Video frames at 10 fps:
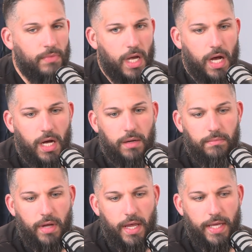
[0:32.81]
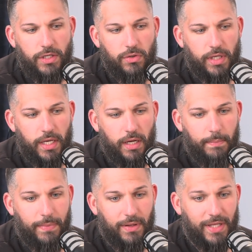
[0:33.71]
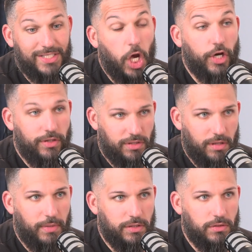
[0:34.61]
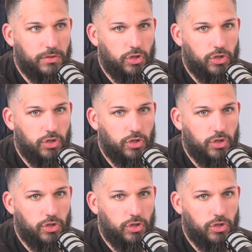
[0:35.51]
and you'll get a lot tiredness of the muscle.